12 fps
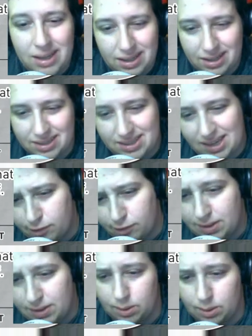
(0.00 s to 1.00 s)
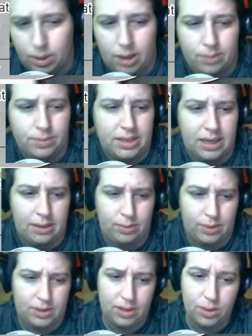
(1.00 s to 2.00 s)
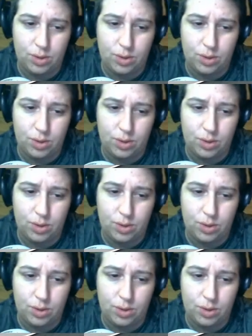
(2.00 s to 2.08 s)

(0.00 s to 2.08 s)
Lizzie had convinced your moms that it was so